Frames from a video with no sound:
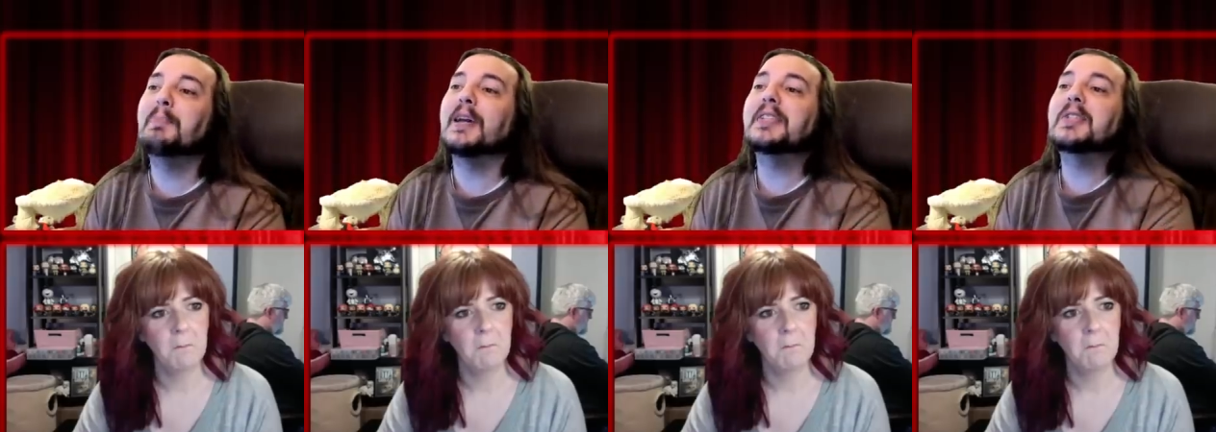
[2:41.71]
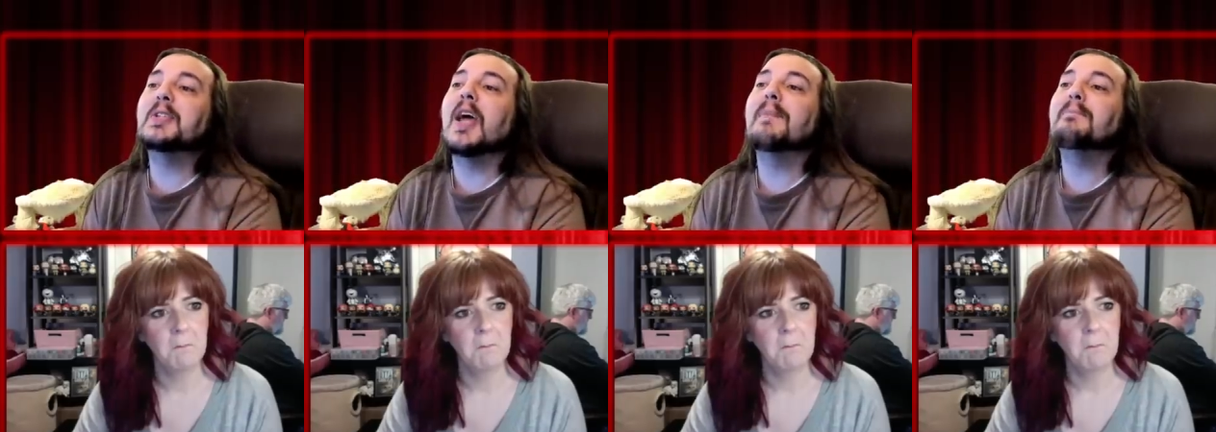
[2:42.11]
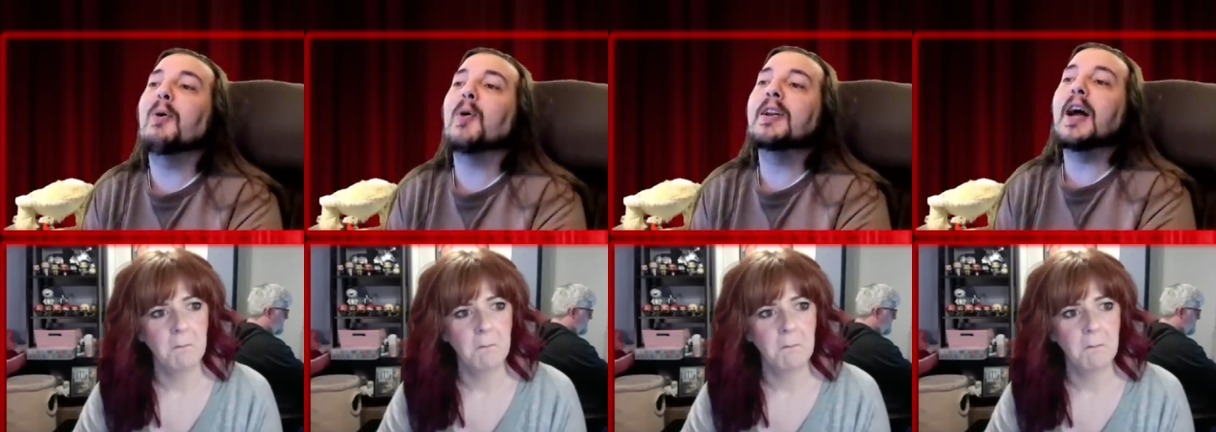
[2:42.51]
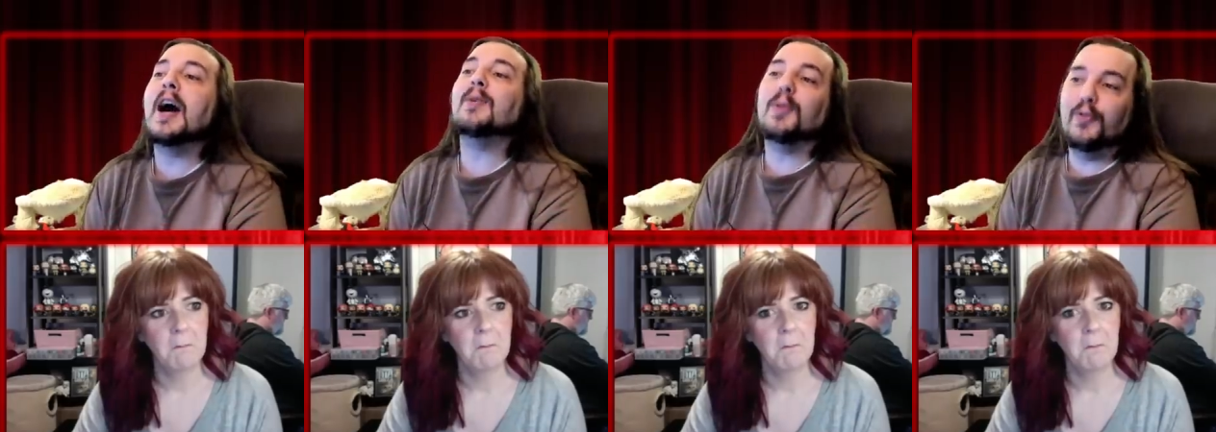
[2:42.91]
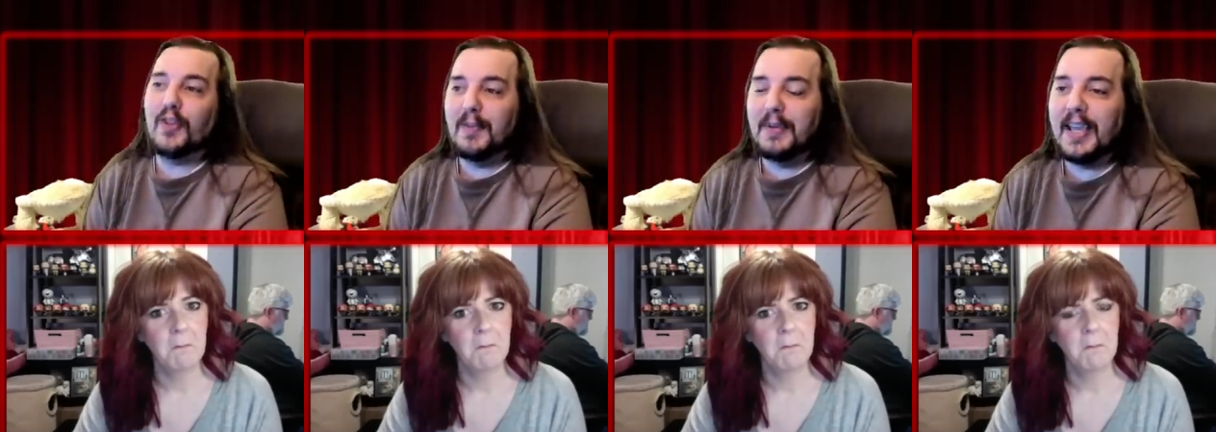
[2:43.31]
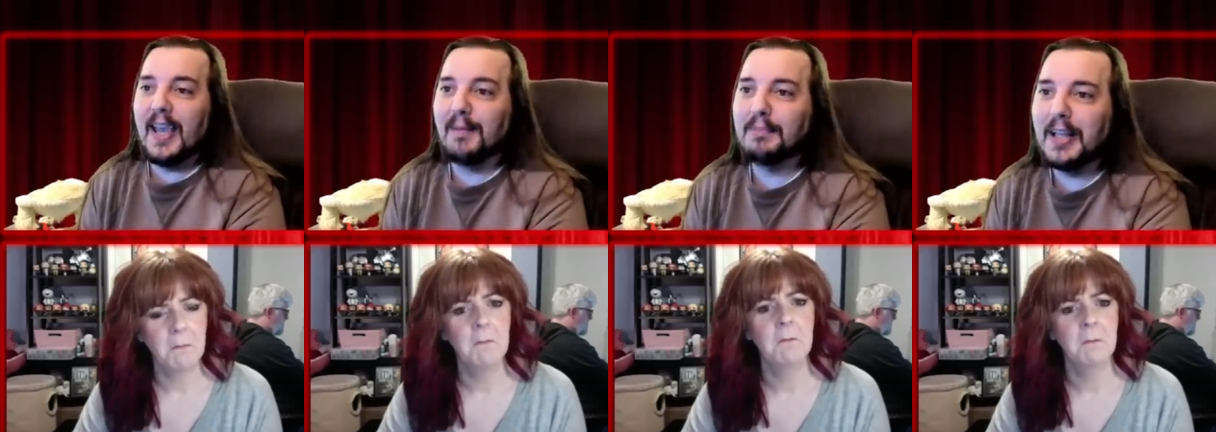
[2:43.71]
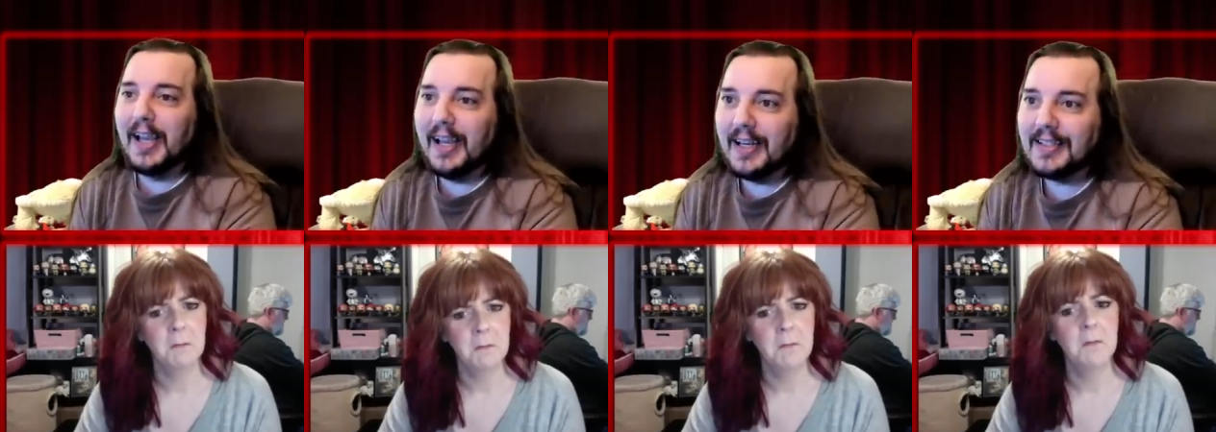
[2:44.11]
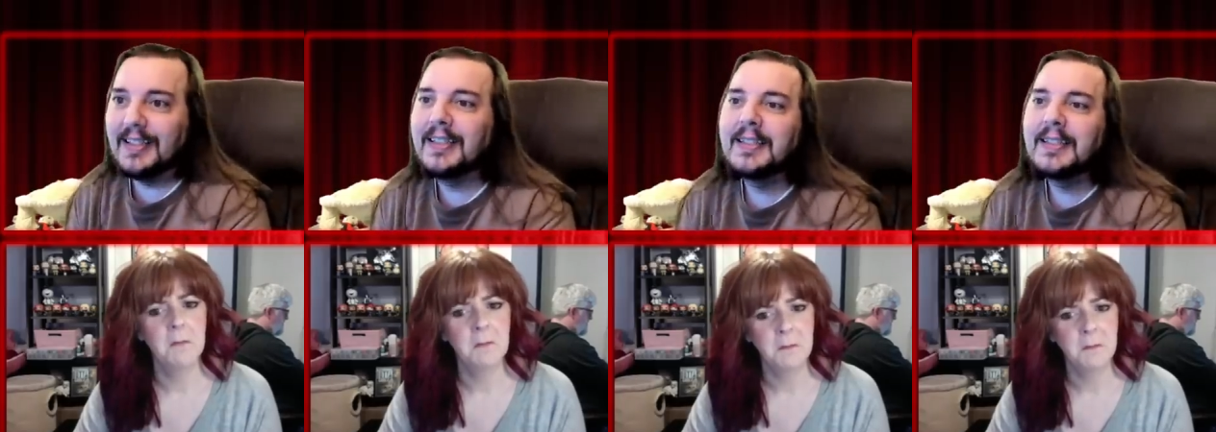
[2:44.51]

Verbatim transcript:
Speaker 1: but instead pornography began playing.